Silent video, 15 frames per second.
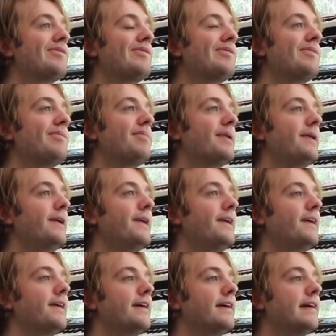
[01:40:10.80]
But
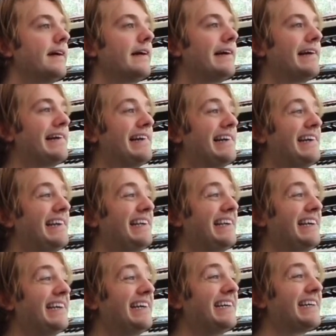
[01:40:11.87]

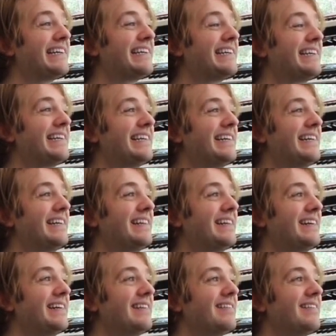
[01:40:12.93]
yeah,
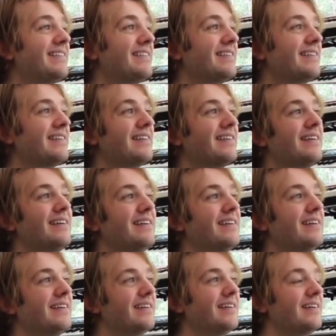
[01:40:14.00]
that's
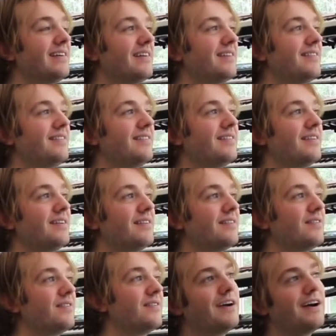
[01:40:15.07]
the entire
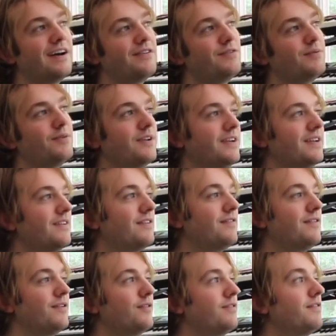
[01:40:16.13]
song. I just wanted it to
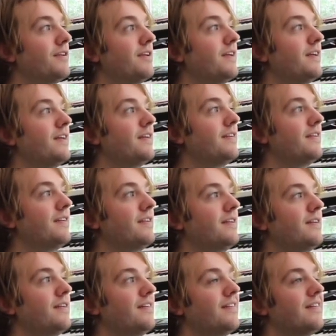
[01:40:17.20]
feel funny, you
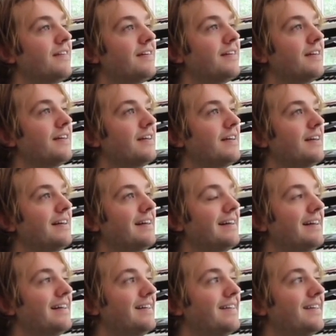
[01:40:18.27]
know?
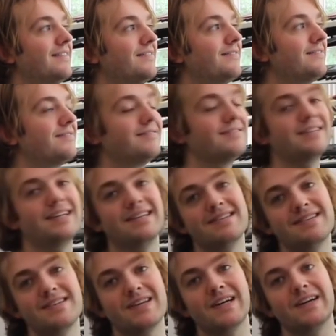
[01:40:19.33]
And
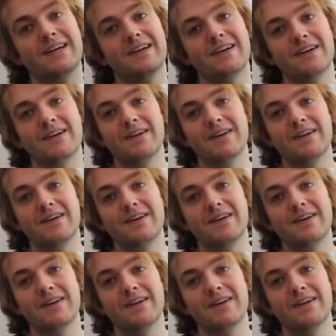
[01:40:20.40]
so,